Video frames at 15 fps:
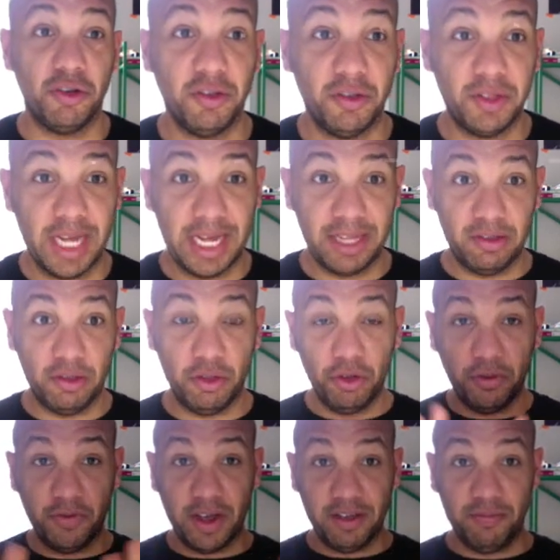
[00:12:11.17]
So that's
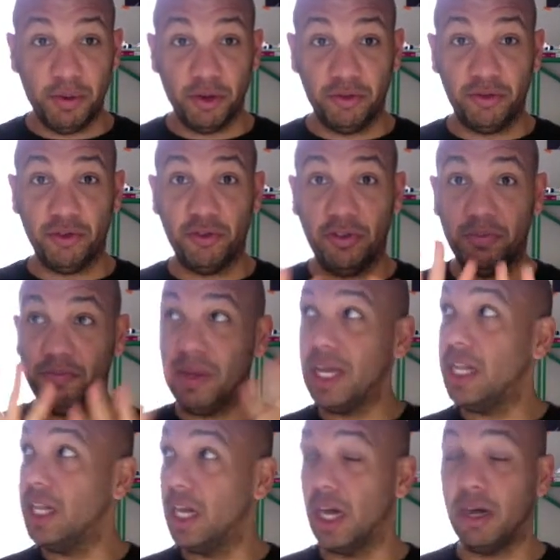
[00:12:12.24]
those 5 posters
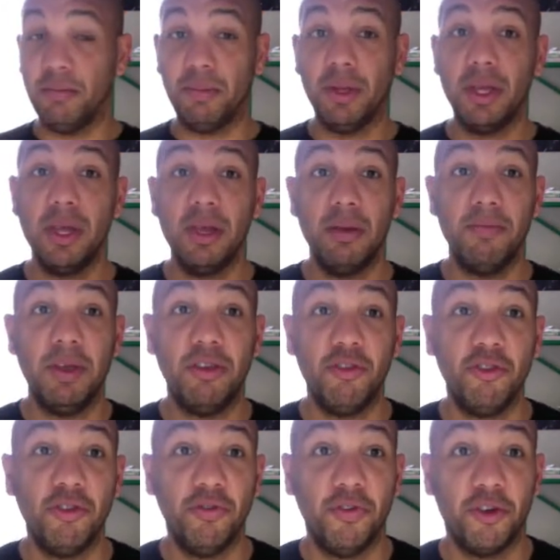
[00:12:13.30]
pinned up. Make
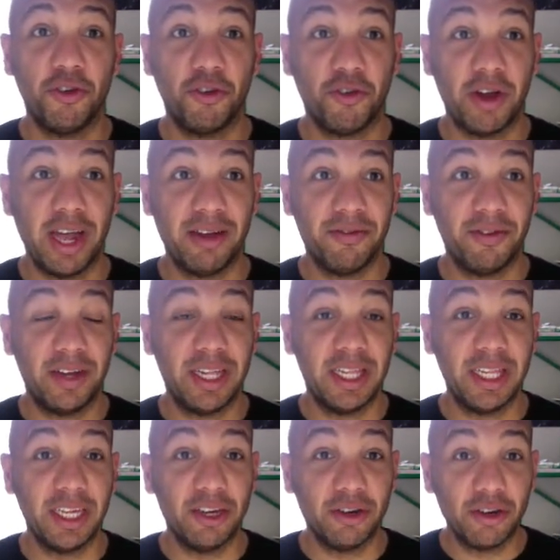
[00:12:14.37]
sure you photograph
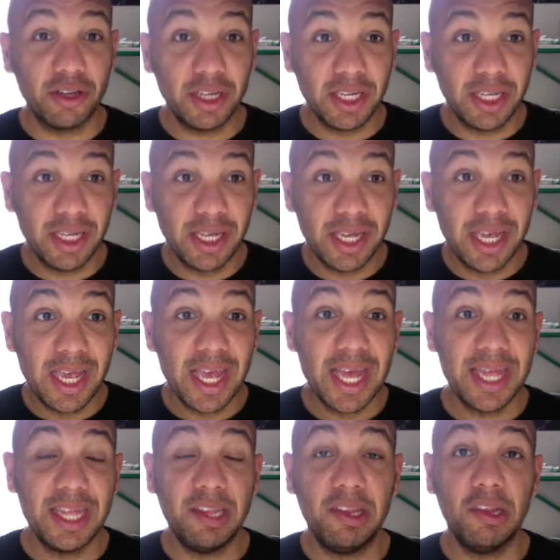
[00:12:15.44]
clearly.
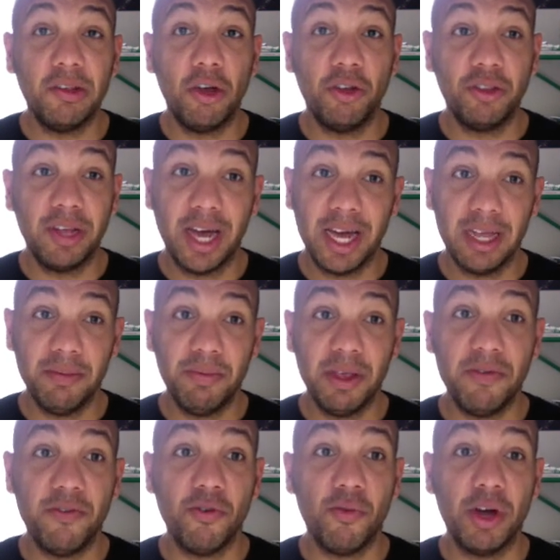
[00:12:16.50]
This is all type.
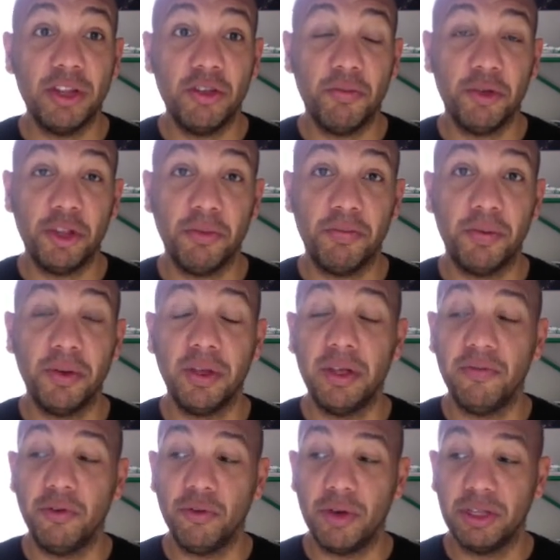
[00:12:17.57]
If you want
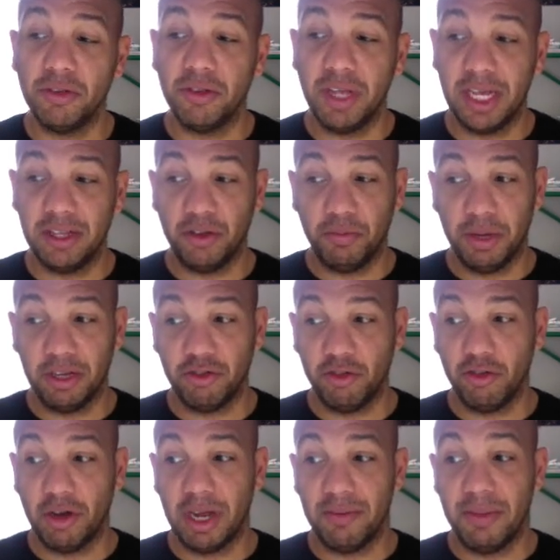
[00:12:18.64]
to take your
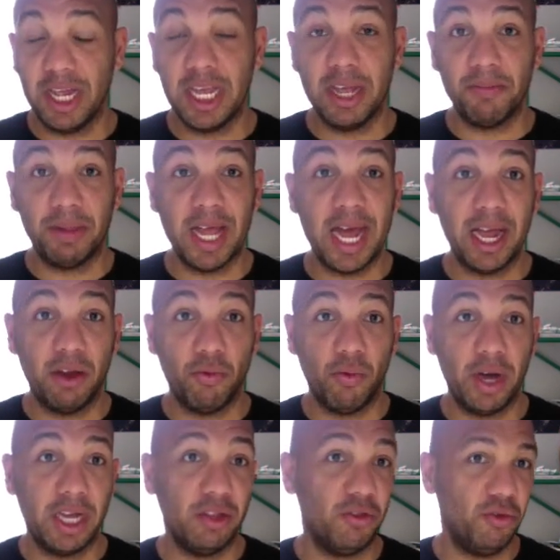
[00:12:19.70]
picture and make it black and
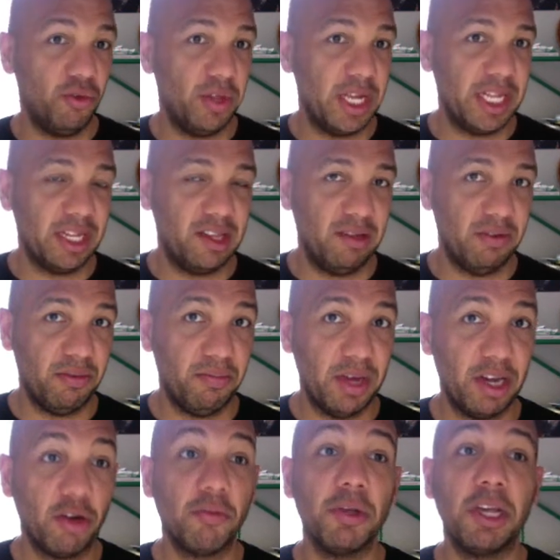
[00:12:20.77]
white, do that. That's even
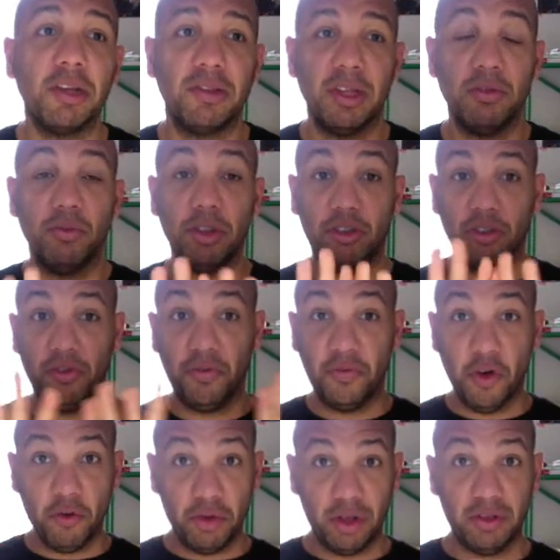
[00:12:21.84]
better because then we just
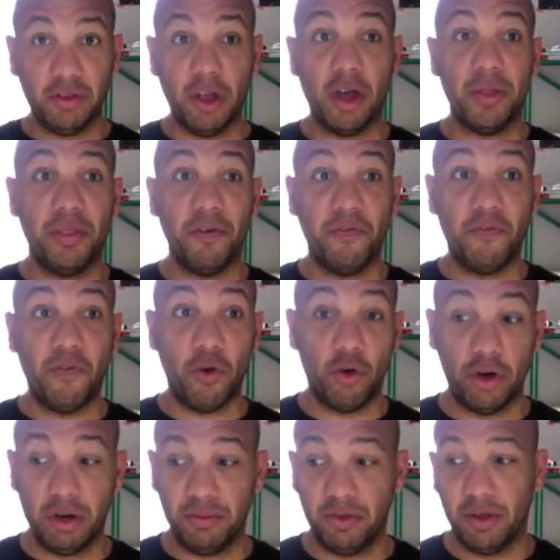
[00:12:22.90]
focus on the form.